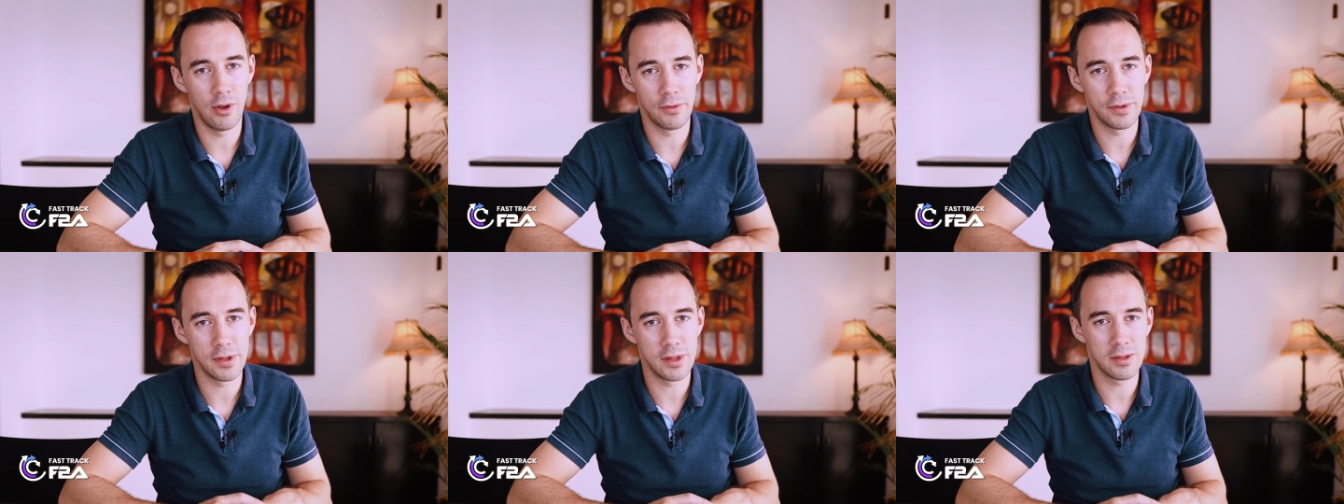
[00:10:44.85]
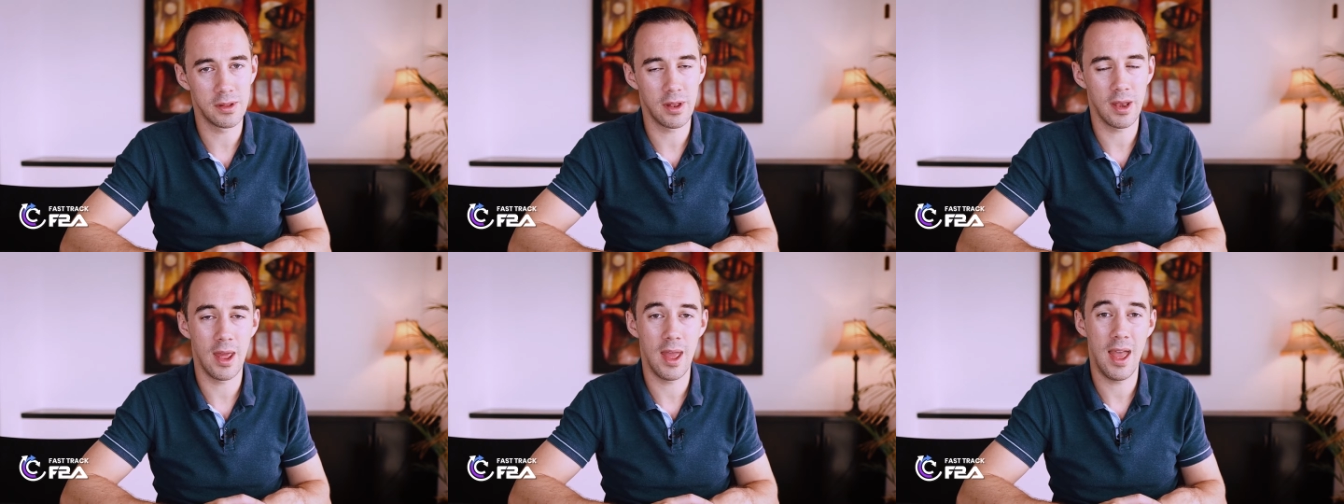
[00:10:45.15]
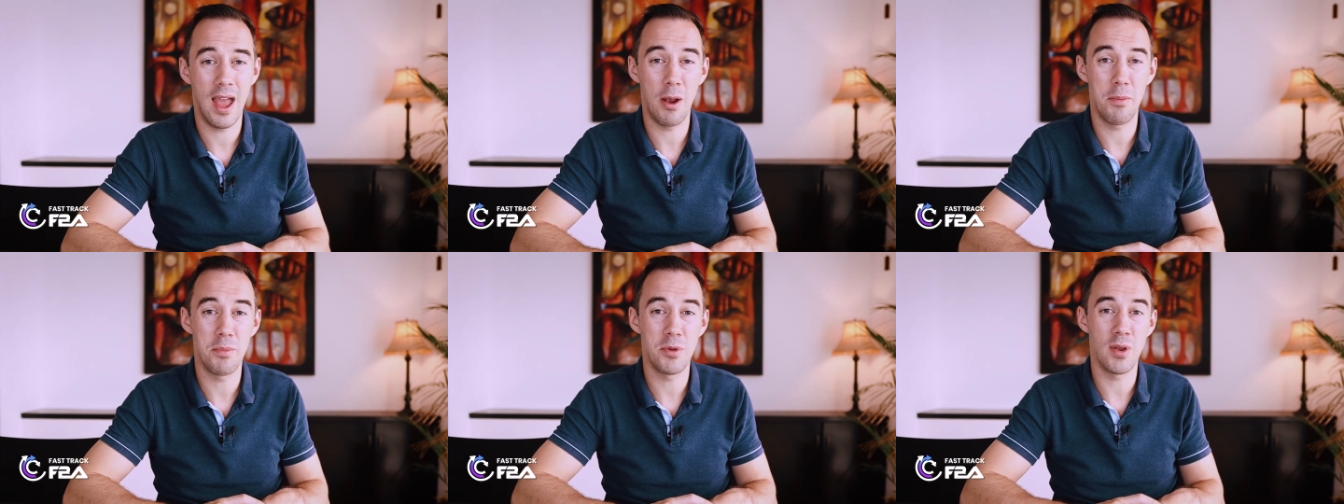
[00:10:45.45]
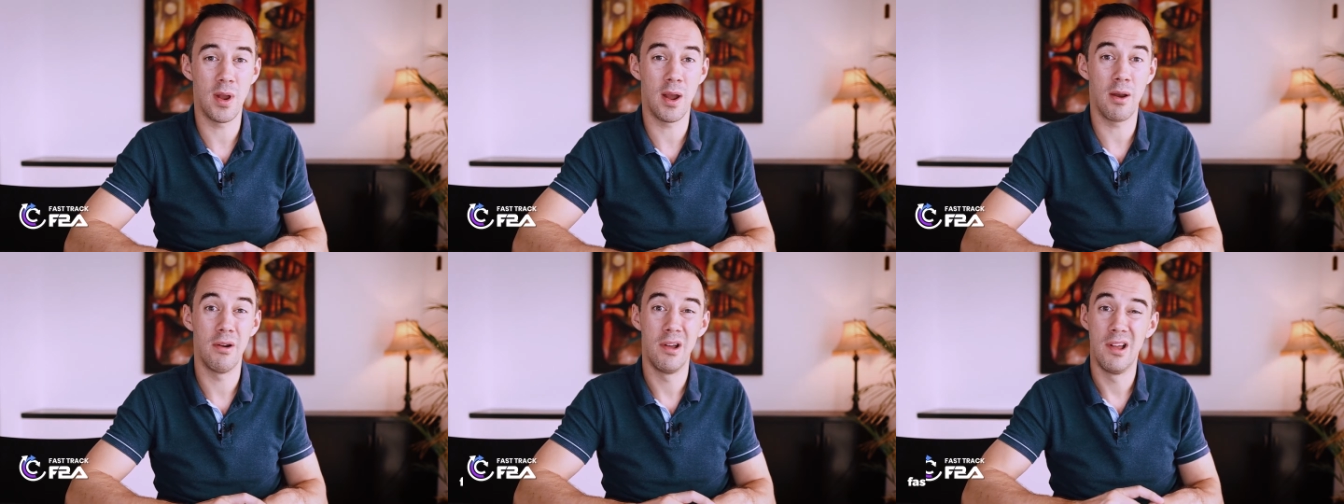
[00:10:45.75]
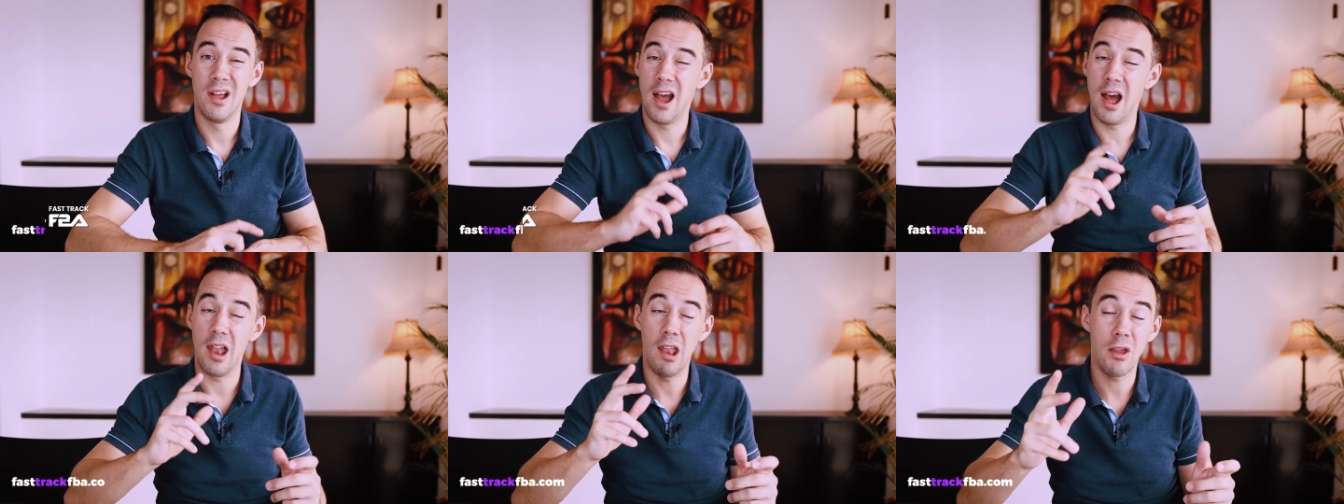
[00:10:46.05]
Obviously, it's going to help you out.
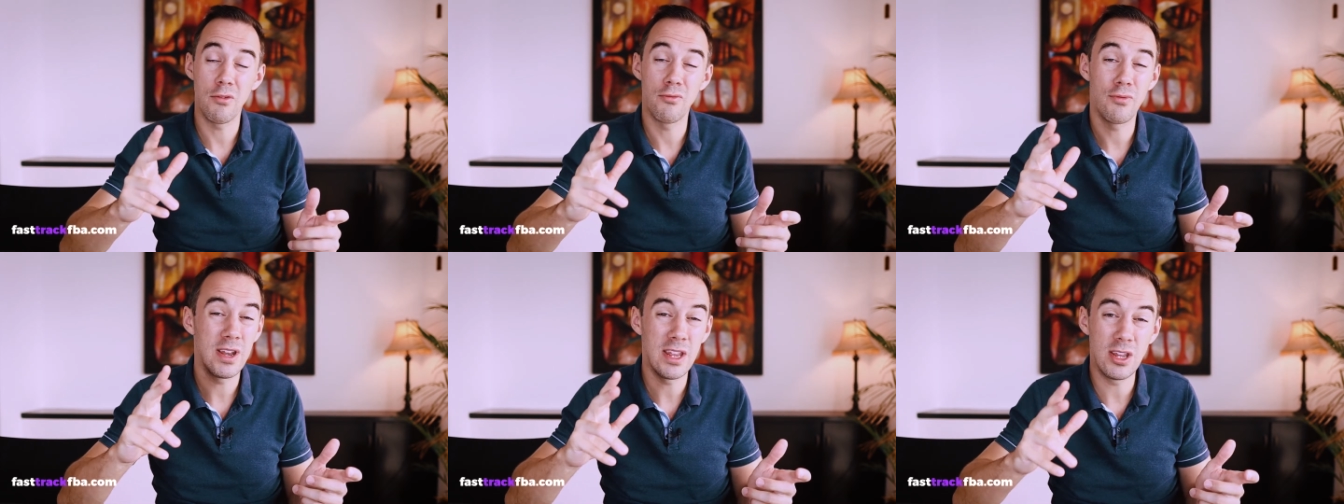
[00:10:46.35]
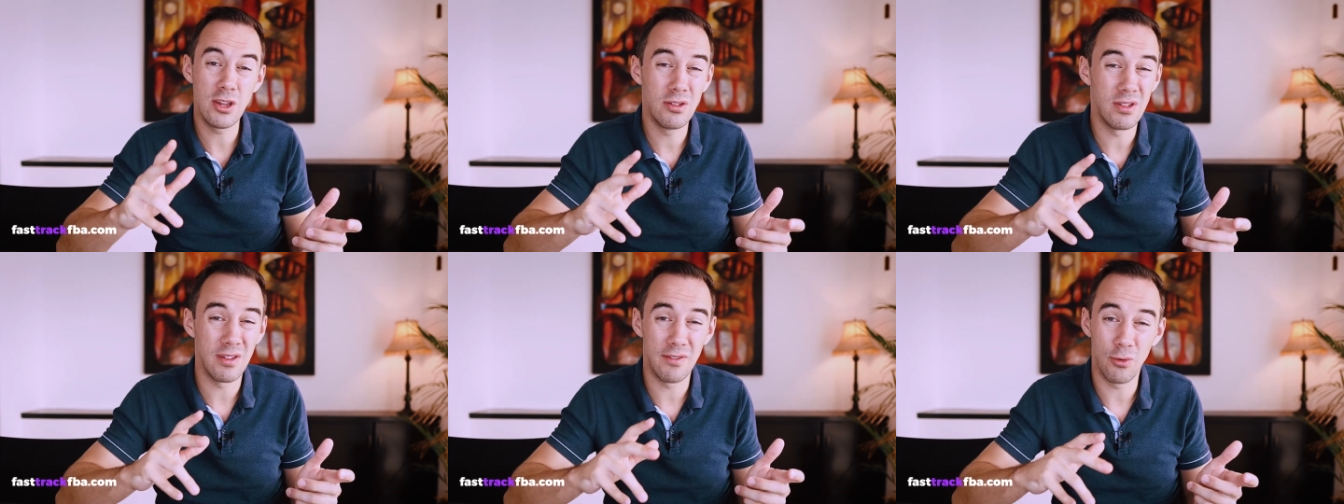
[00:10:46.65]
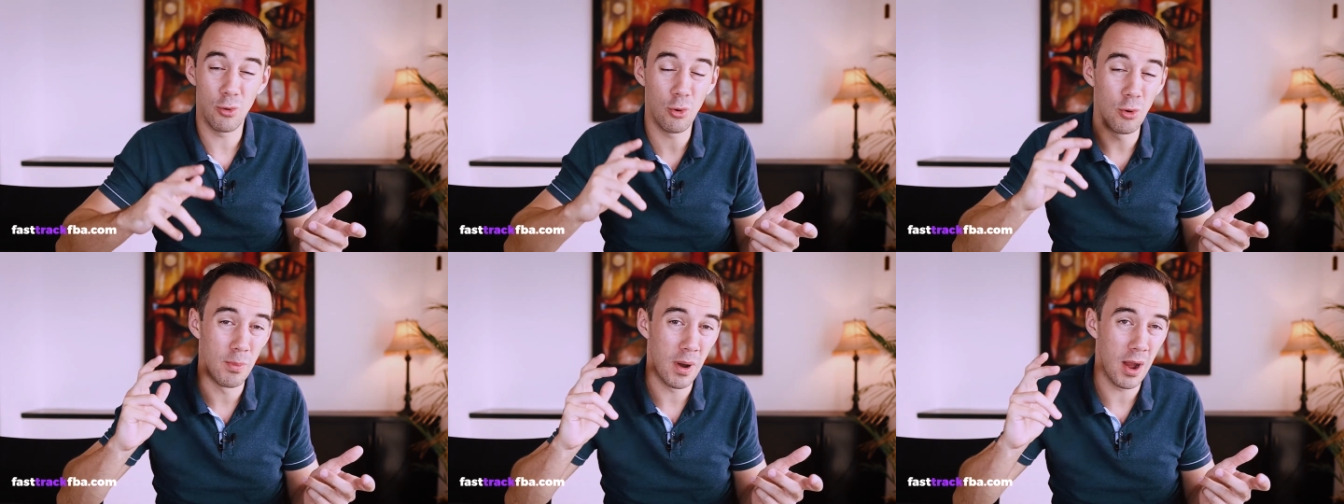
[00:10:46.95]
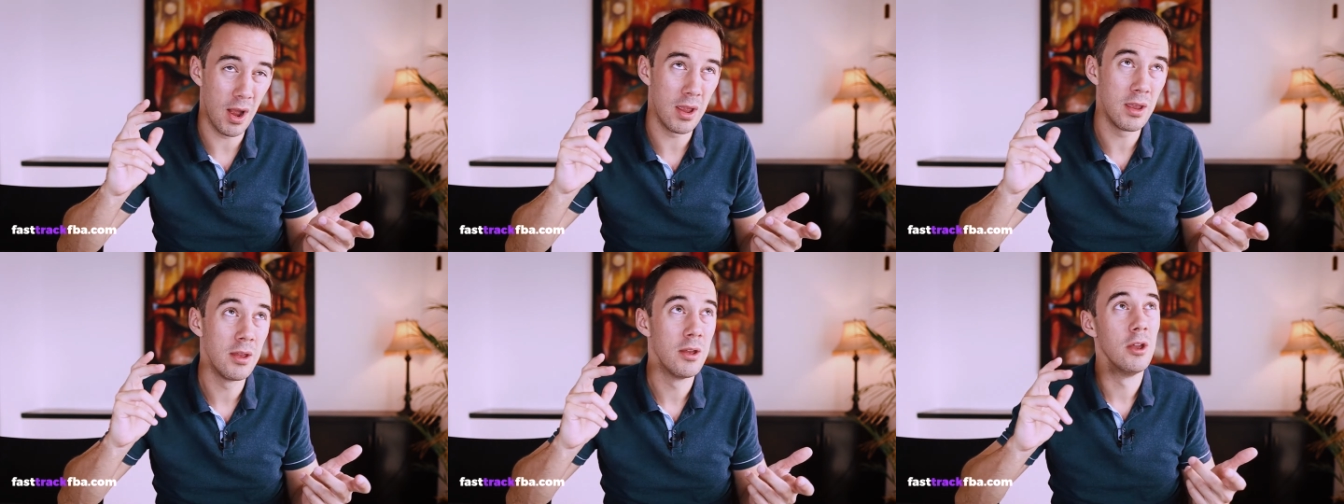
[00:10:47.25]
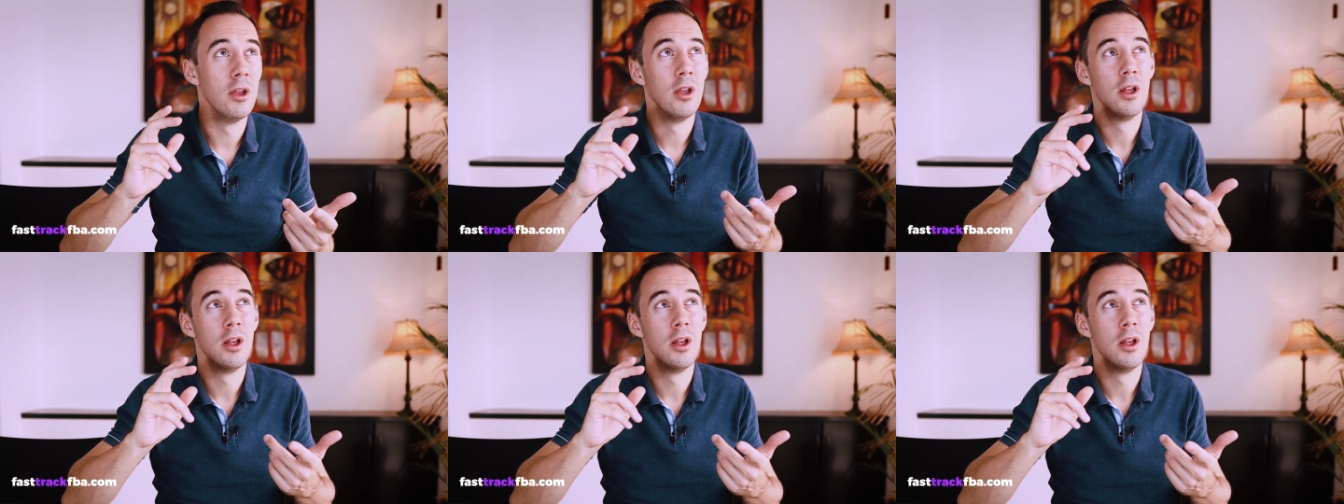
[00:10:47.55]
And I really use it for all my